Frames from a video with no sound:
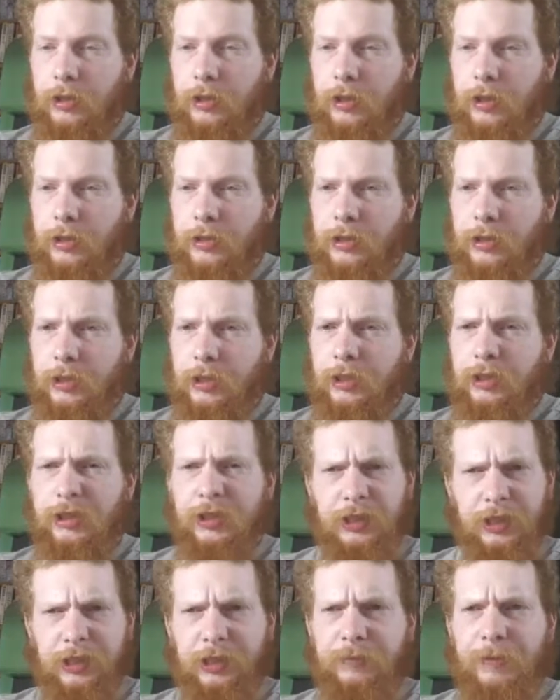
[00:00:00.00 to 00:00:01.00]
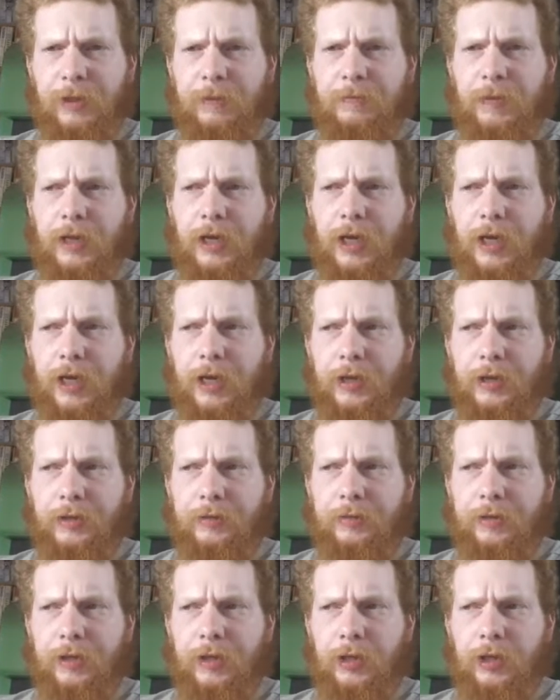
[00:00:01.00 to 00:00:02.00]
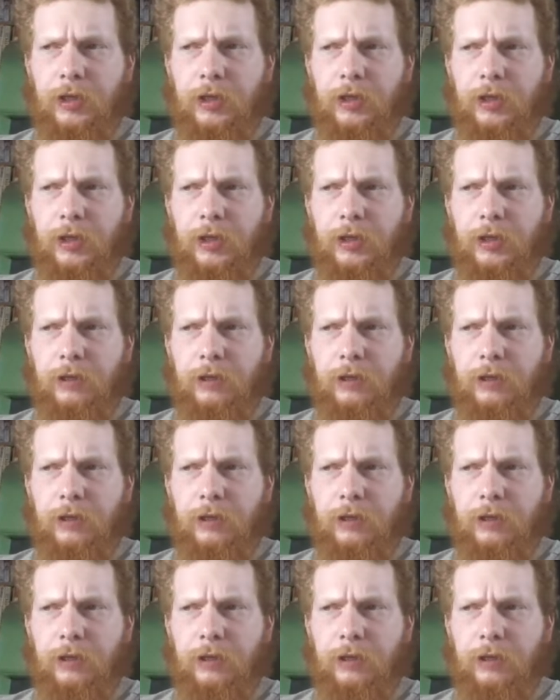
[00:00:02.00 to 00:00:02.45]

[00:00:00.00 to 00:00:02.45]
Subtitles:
And that's a little bit beyond the,